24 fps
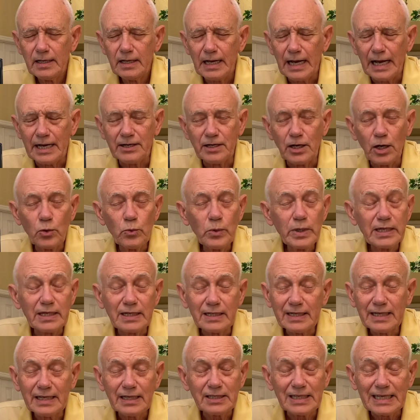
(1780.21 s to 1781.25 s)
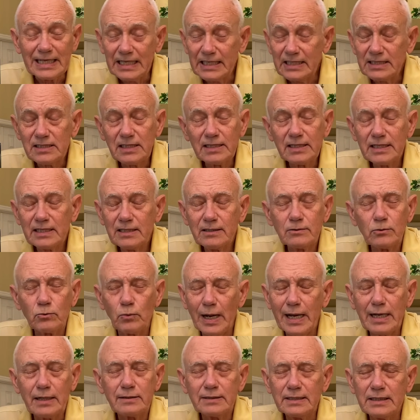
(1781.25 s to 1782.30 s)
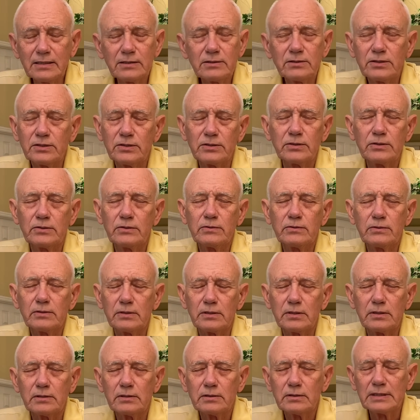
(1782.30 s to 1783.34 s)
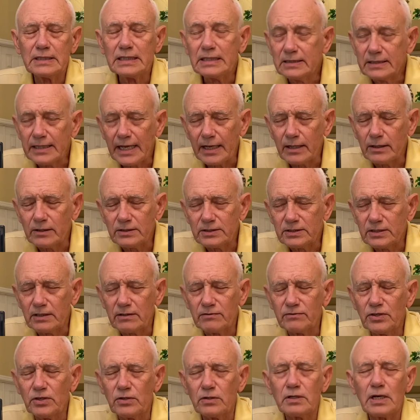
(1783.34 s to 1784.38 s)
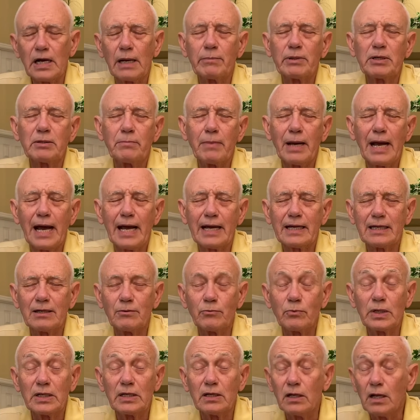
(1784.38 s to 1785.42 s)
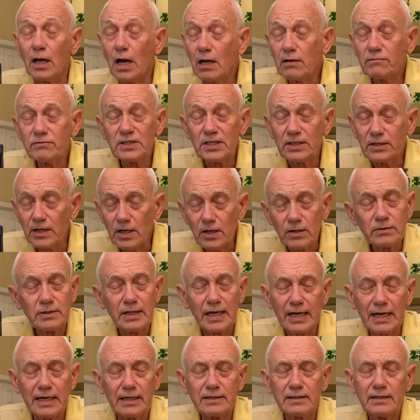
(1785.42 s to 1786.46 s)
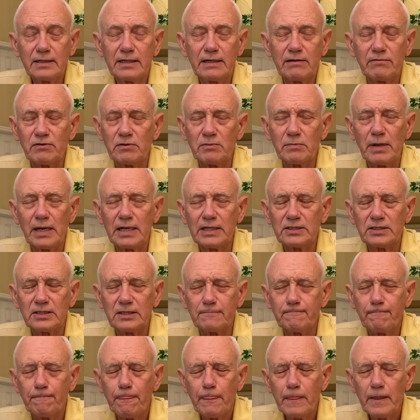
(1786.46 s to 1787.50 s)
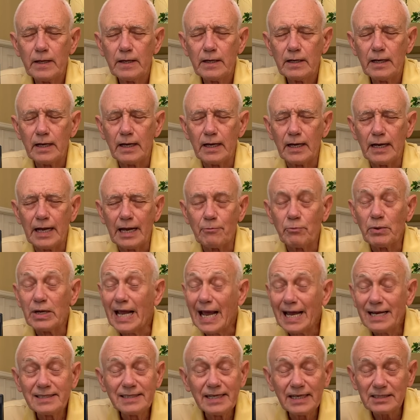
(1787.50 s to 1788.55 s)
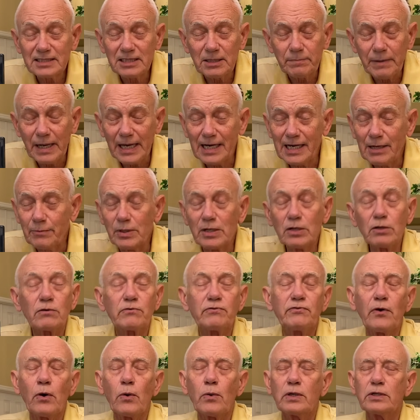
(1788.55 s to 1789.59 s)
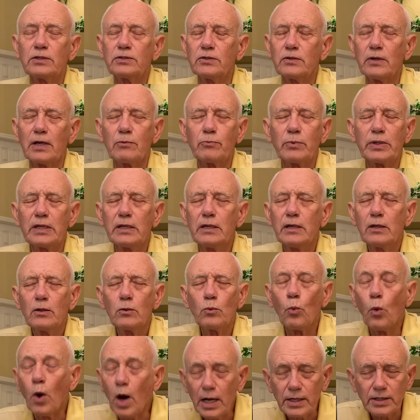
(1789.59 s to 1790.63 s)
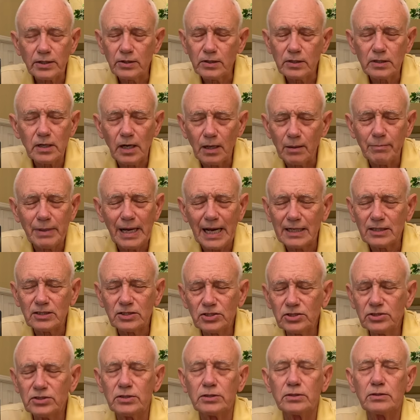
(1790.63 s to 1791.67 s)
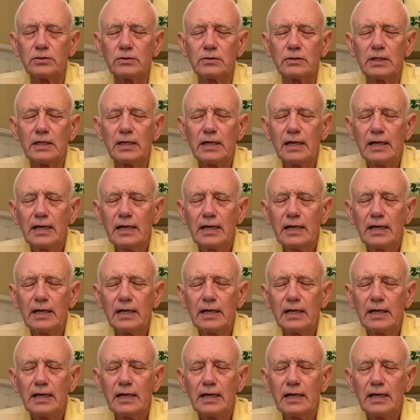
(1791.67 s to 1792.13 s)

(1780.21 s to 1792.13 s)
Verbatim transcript: I know we can get easily wound into the details of your coming back, and we love to know that information. Uh, and we anticipate it, and we look forward to it, and we want you to come back soon.